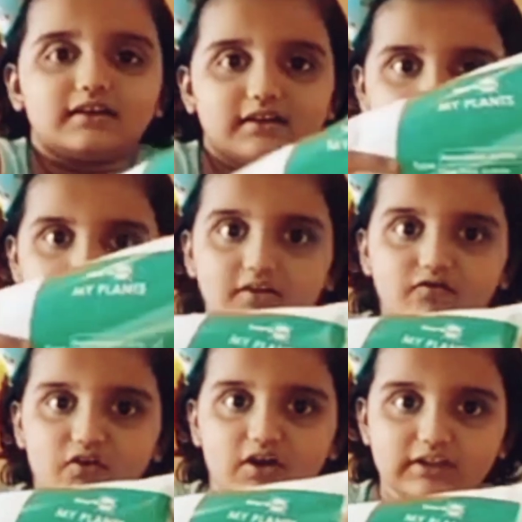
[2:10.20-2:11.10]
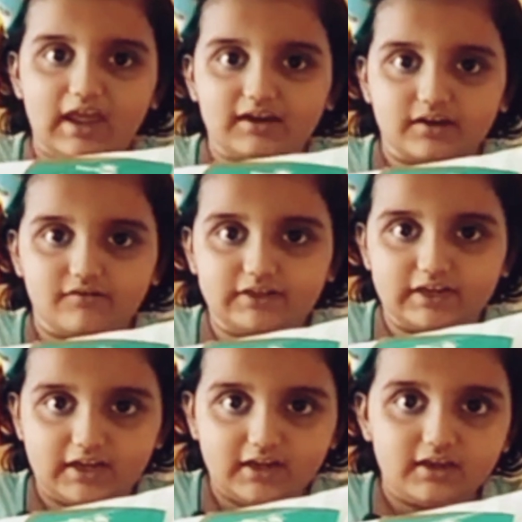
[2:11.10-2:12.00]
this is the first
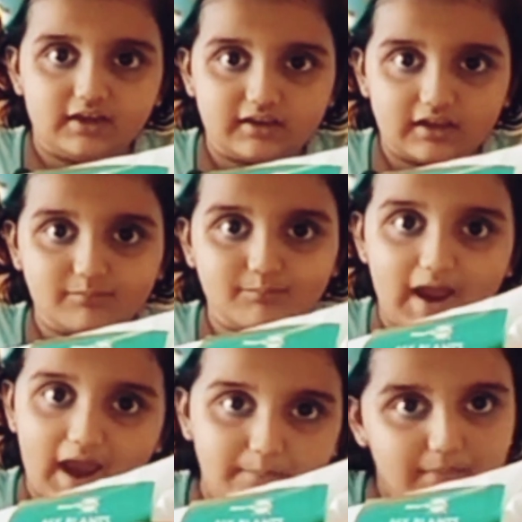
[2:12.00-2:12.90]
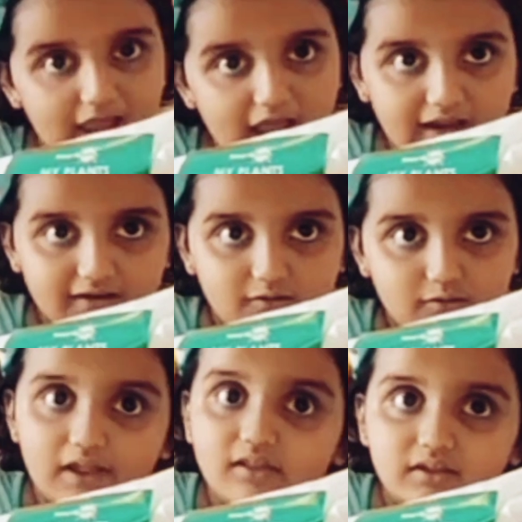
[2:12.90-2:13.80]
activity. It says my plant.
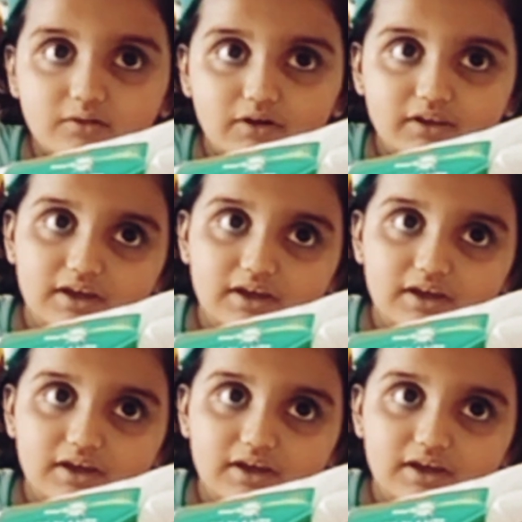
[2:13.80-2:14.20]
So let's see what's